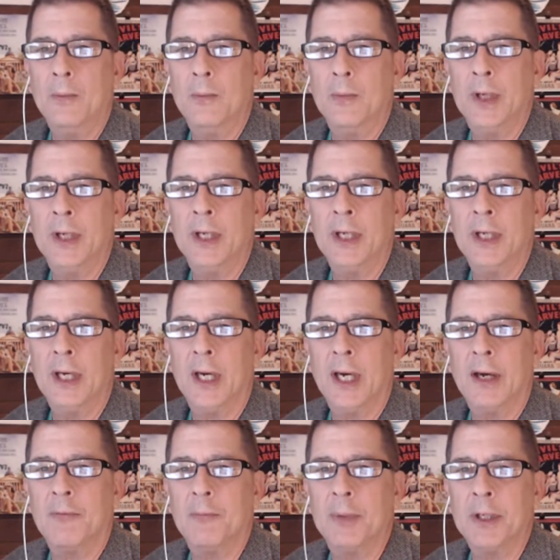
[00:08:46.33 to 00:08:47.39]
We
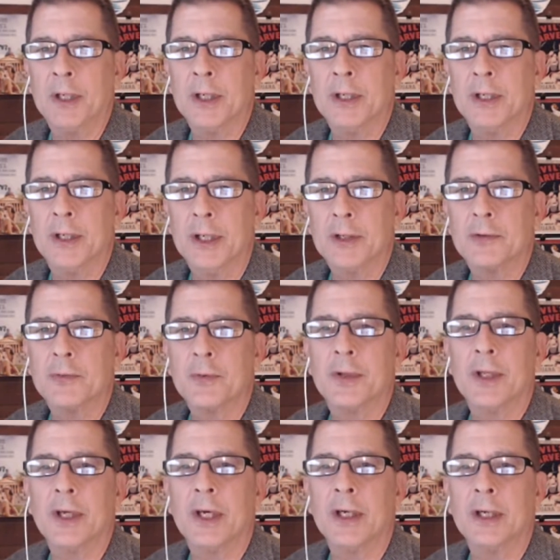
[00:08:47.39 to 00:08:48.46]
have been in touch with
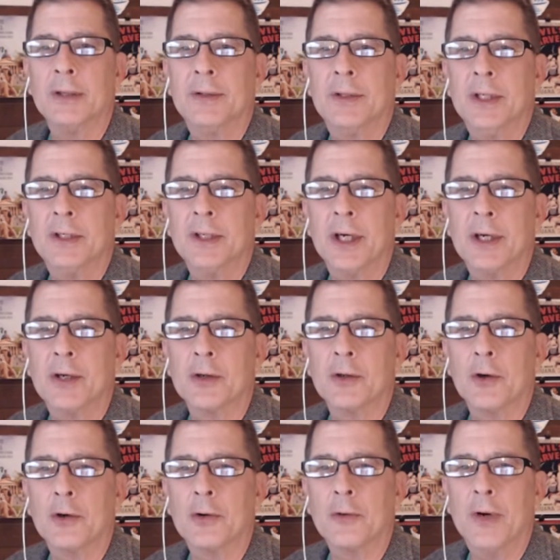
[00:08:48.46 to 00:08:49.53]
a DJ at a
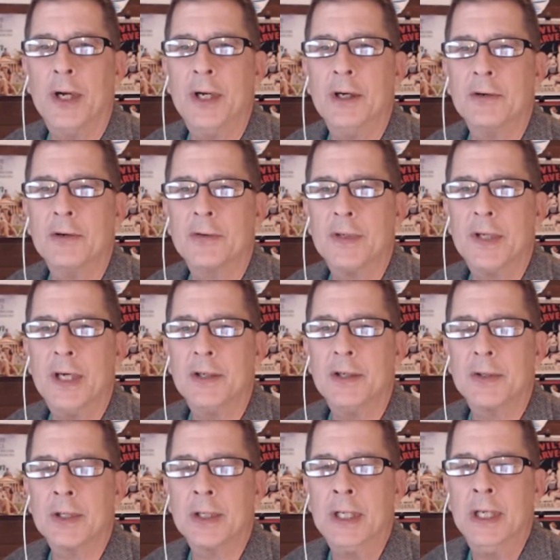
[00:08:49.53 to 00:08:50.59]
local radio
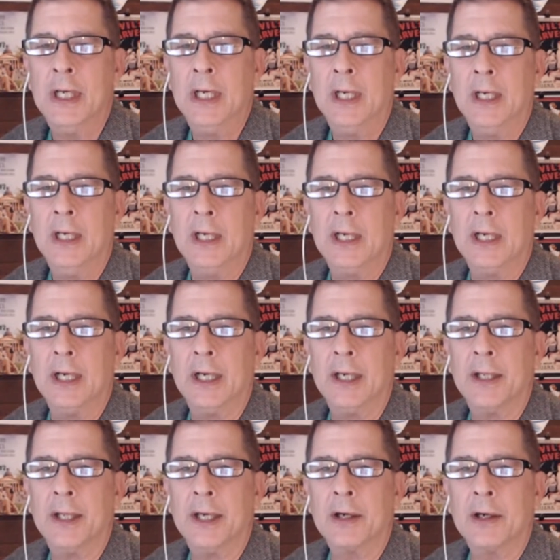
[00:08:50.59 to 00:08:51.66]
station,
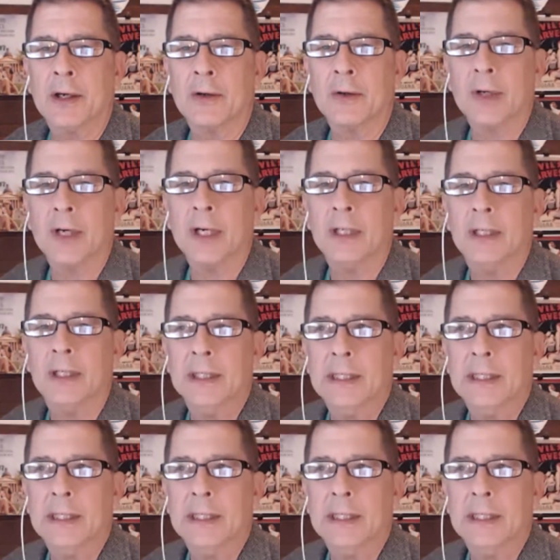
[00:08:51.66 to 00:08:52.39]
and they are